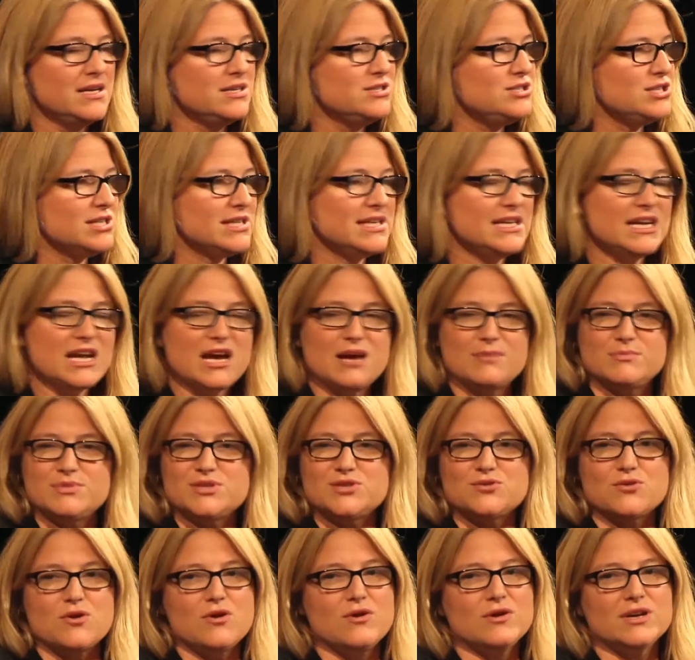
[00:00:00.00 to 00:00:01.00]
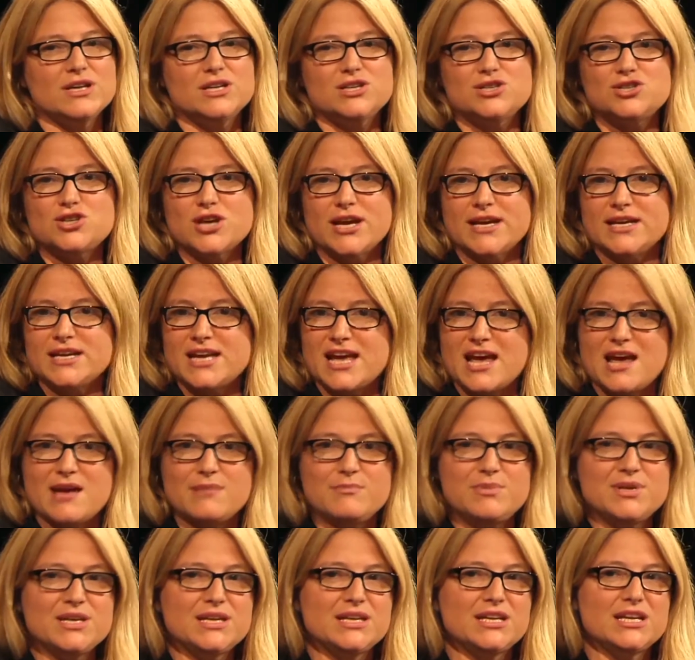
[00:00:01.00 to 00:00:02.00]
Gillian Armstrong and Jane
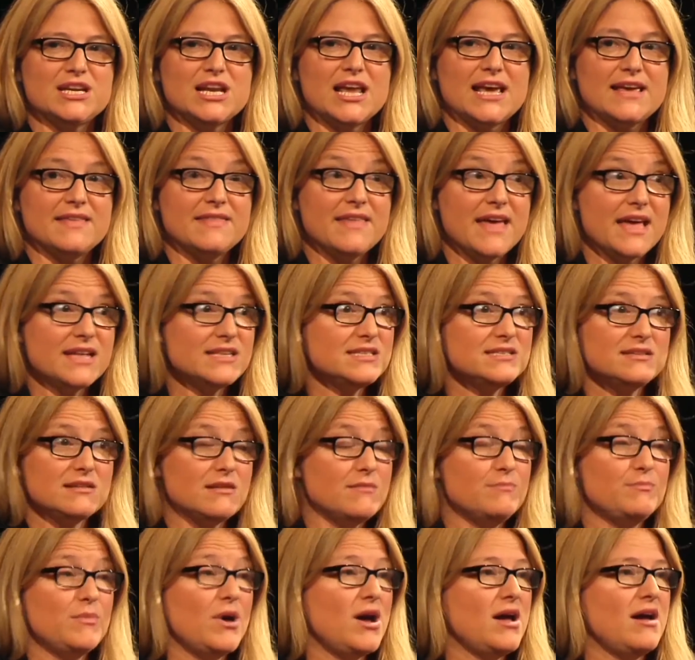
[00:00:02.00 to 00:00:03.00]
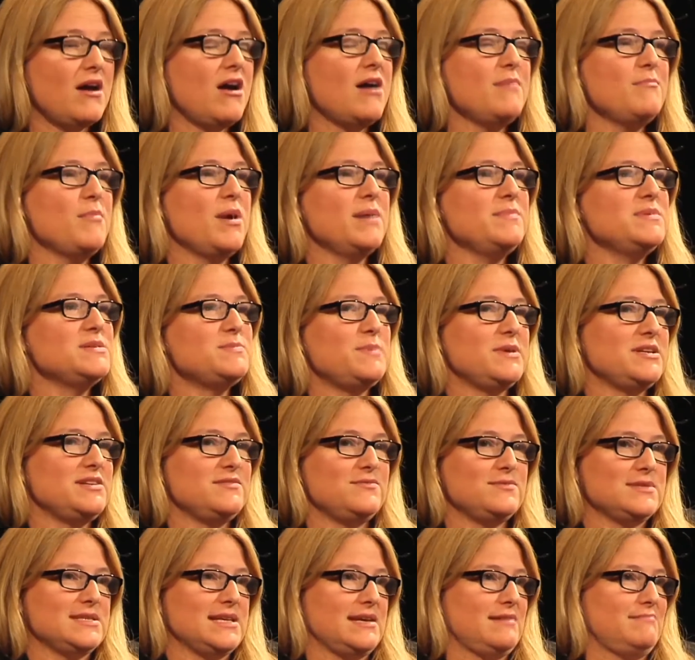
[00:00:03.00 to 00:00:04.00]
Campion, and like that's, my perspective
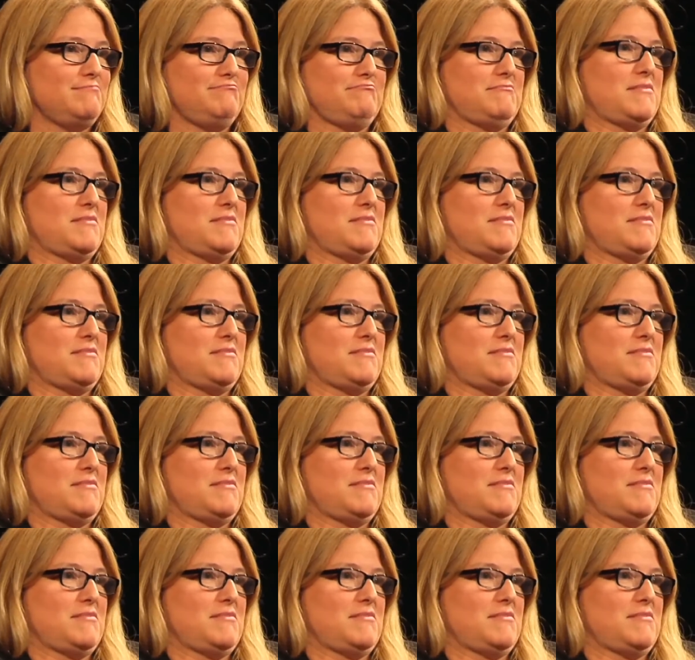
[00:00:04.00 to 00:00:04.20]
was like